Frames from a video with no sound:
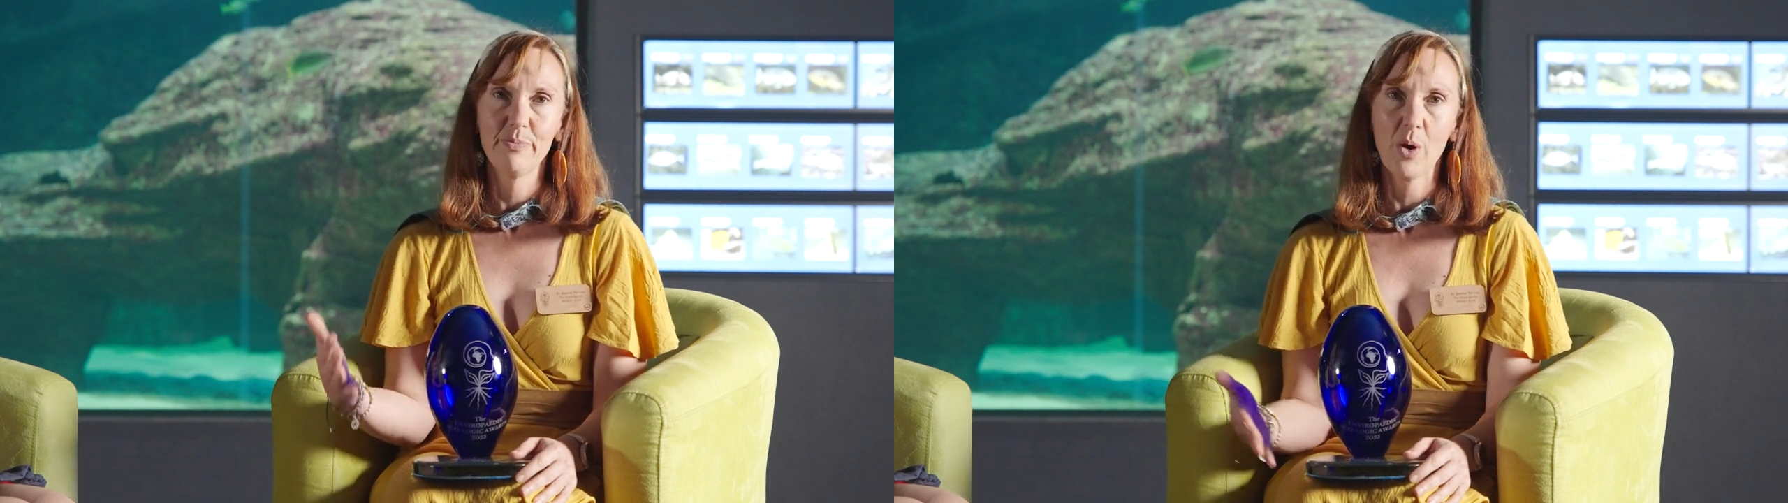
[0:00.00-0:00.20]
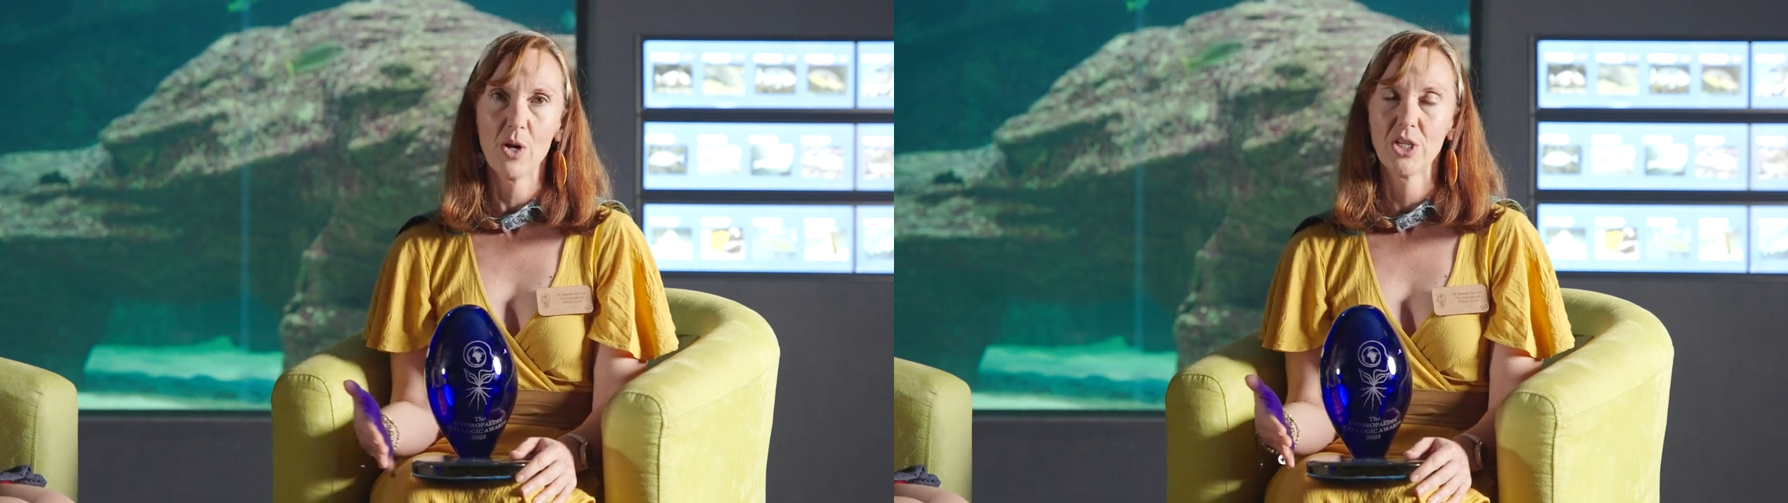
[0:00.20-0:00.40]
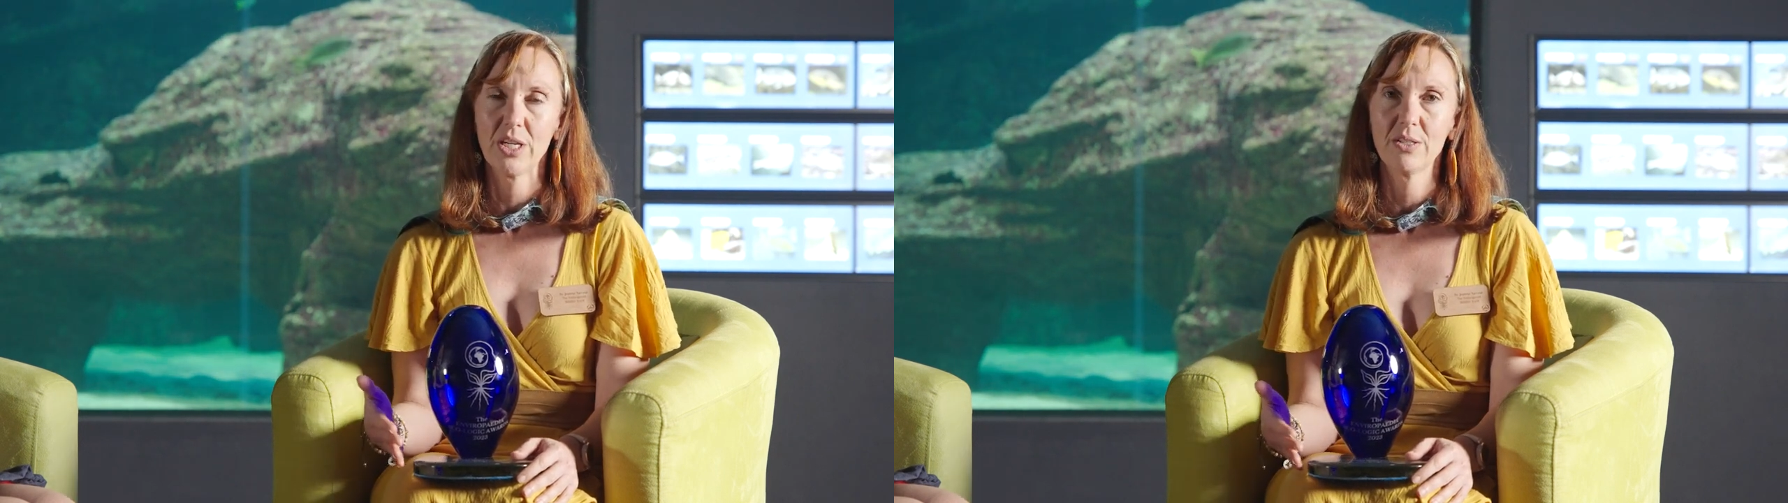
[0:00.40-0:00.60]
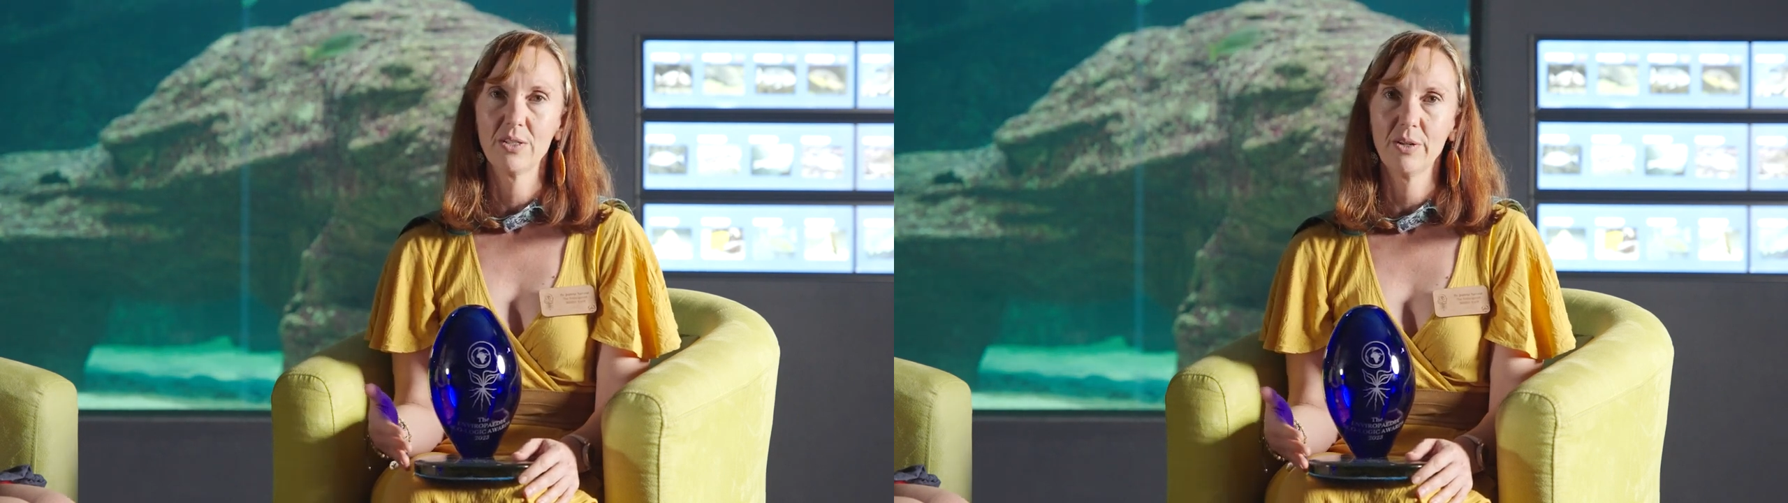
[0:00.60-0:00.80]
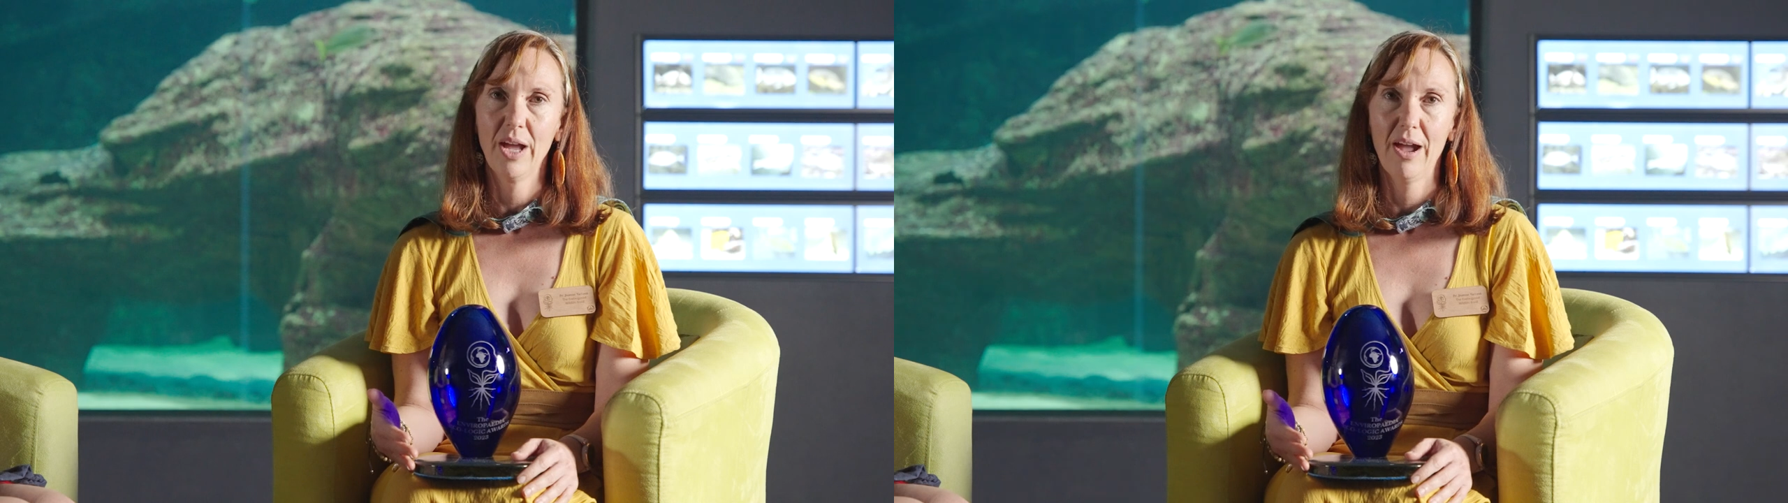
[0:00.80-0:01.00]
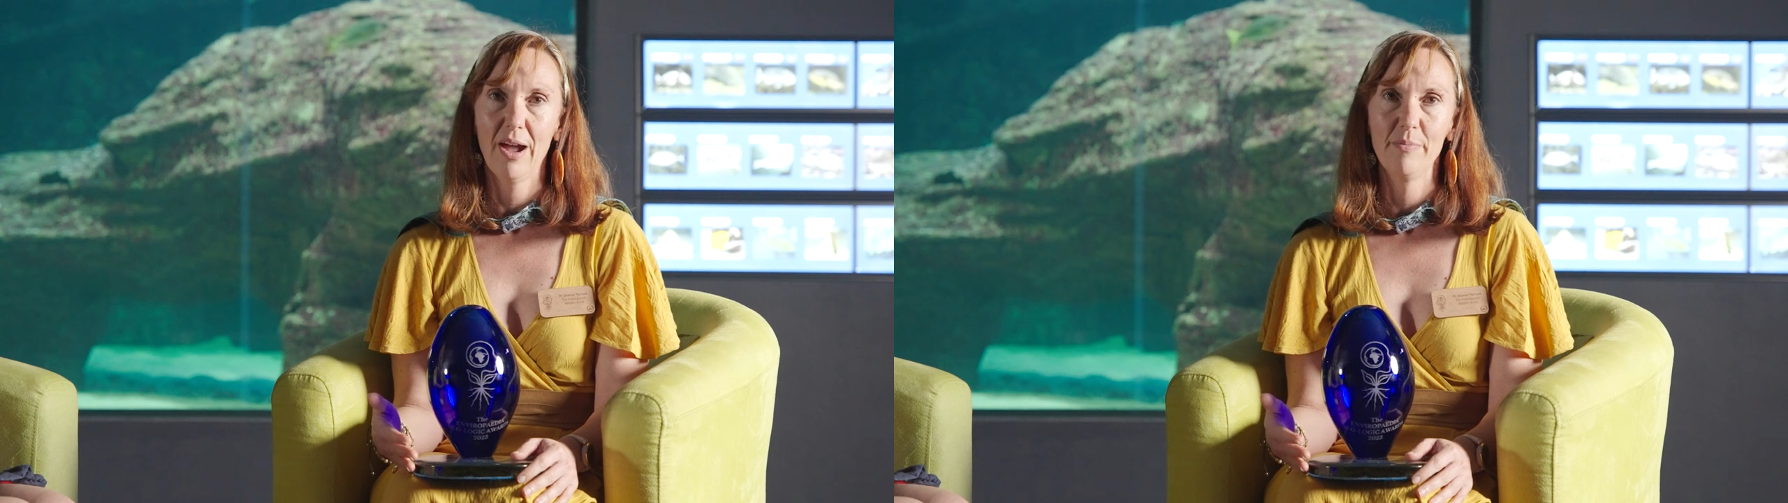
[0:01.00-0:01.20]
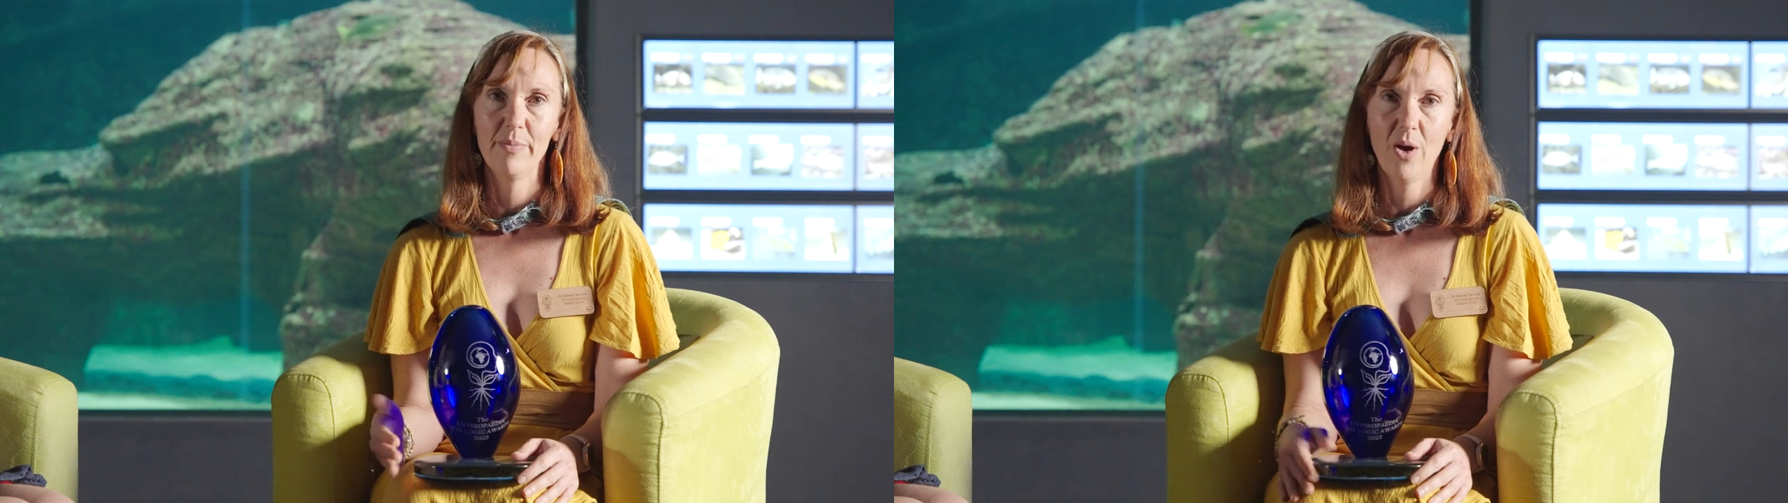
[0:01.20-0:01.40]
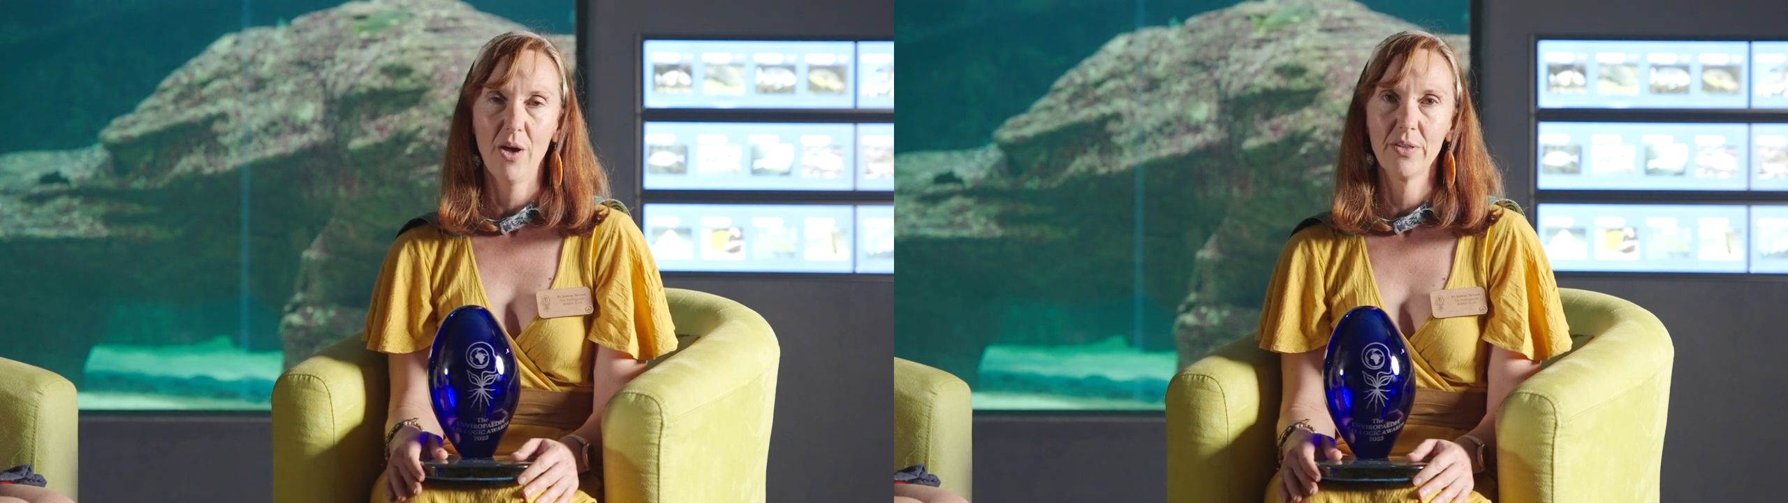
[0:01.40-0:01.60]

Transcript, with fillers: project um,